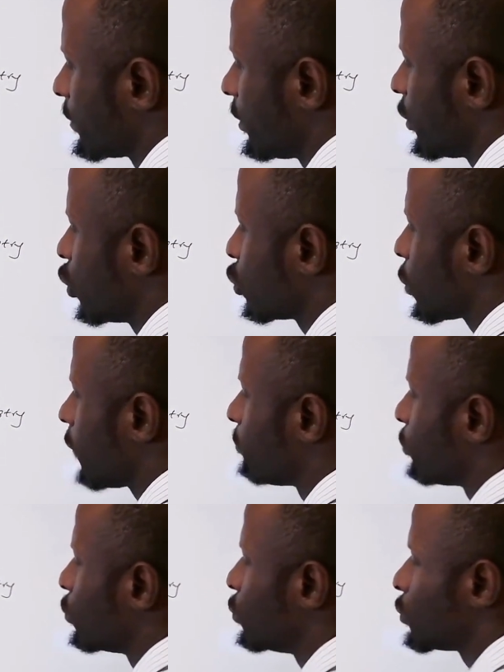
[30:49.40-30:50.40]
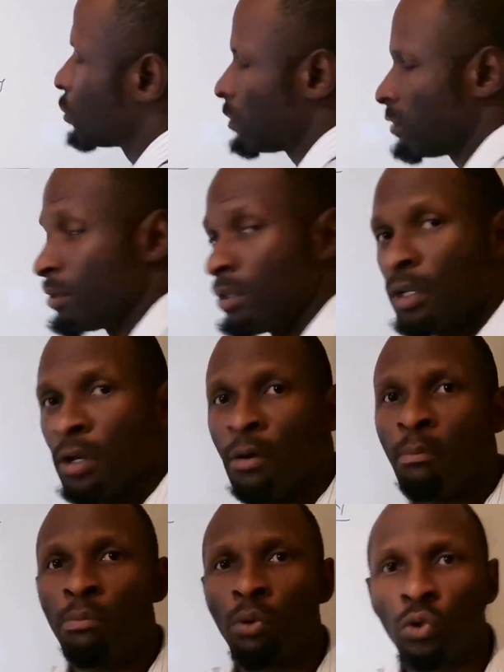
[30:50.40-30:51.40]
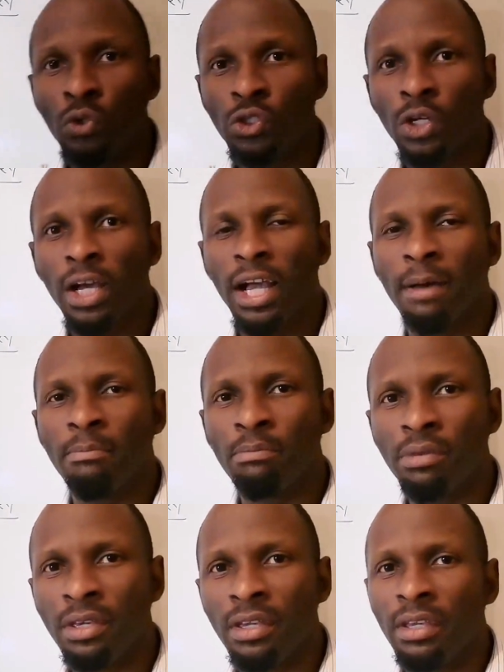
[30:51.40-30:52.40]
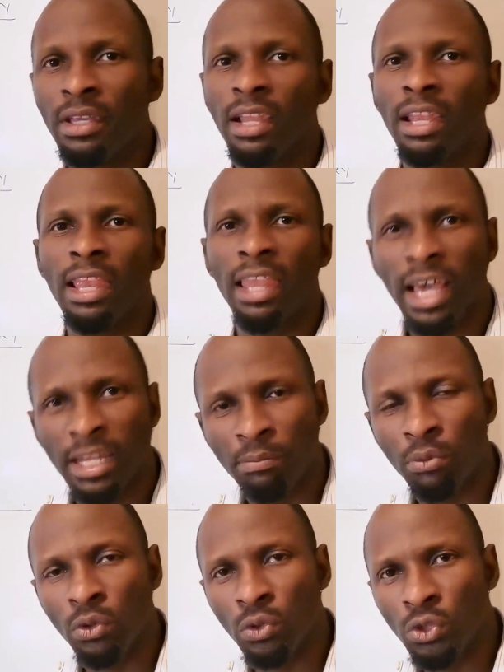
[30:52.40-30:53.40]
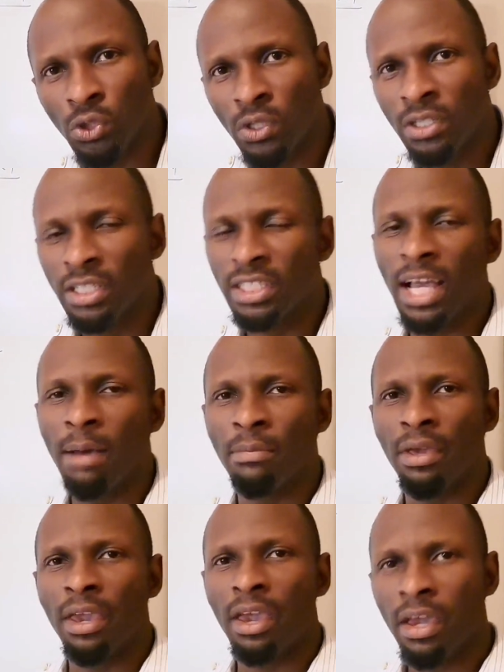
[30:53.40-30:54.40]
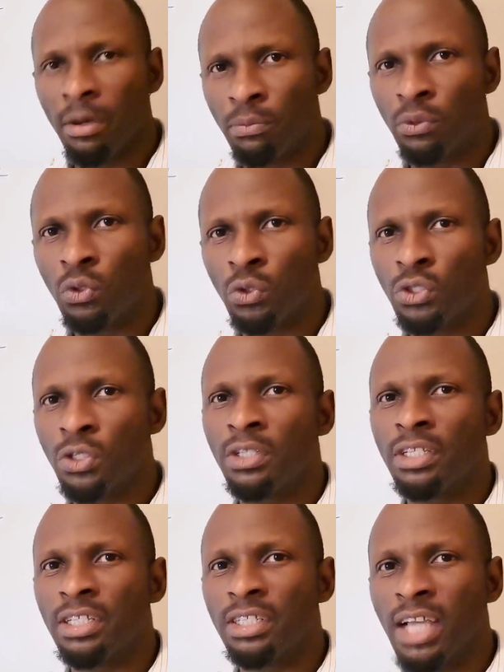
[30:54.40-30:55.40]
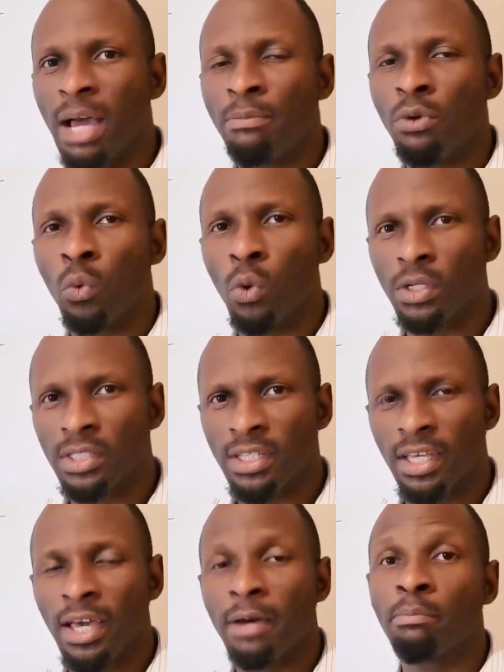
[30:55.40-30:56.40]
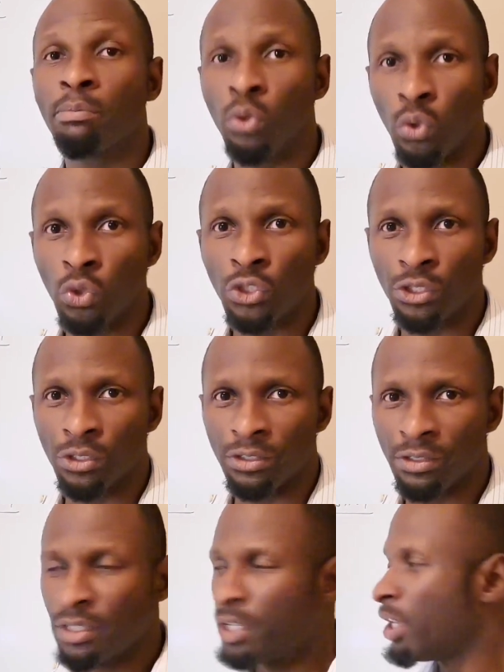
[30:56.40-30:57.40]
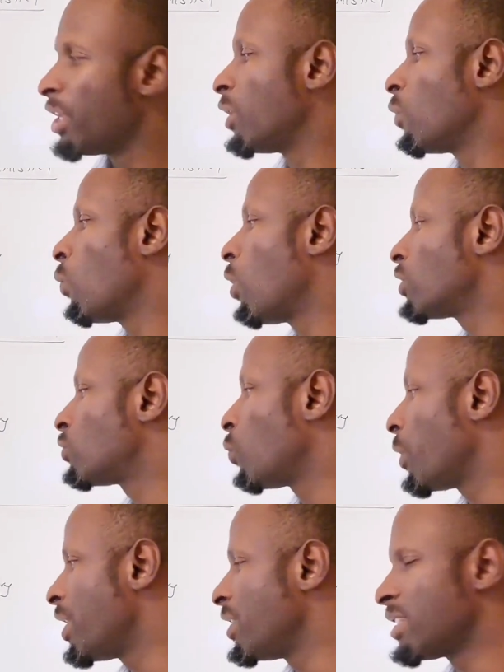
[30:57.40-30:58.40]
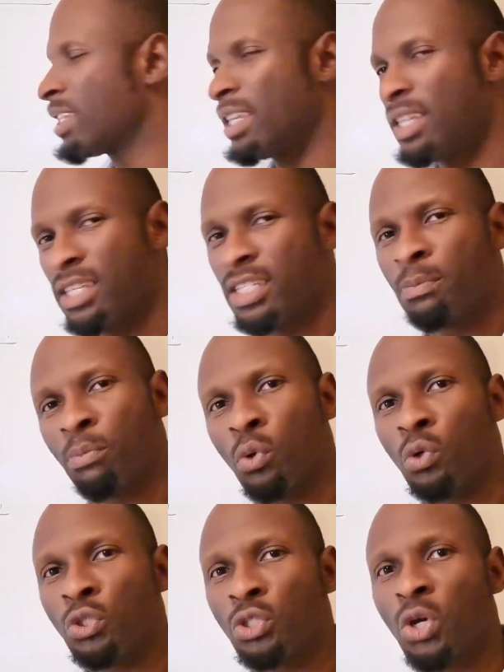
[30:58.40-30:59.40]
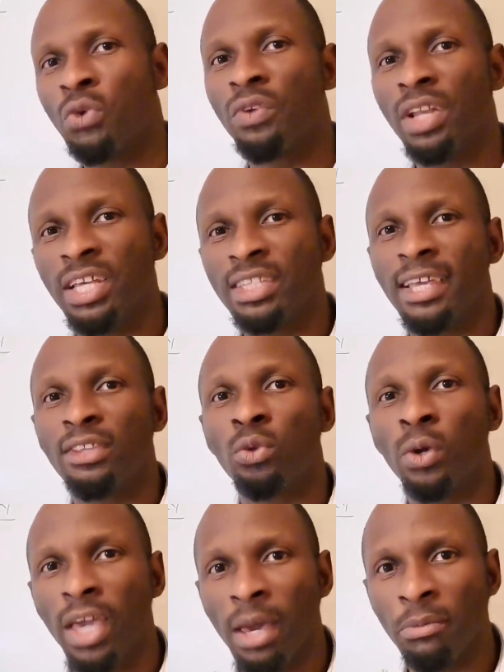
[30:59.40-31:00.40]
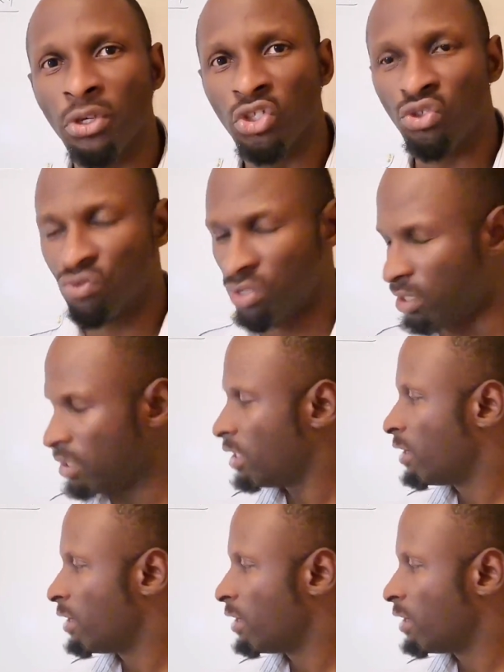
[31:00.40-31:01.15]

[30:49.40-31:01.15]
The issue of pollution. Pollution can be land pollution, it can be air pollution, it can be water pollution. In what ways is pollution related to chemistry?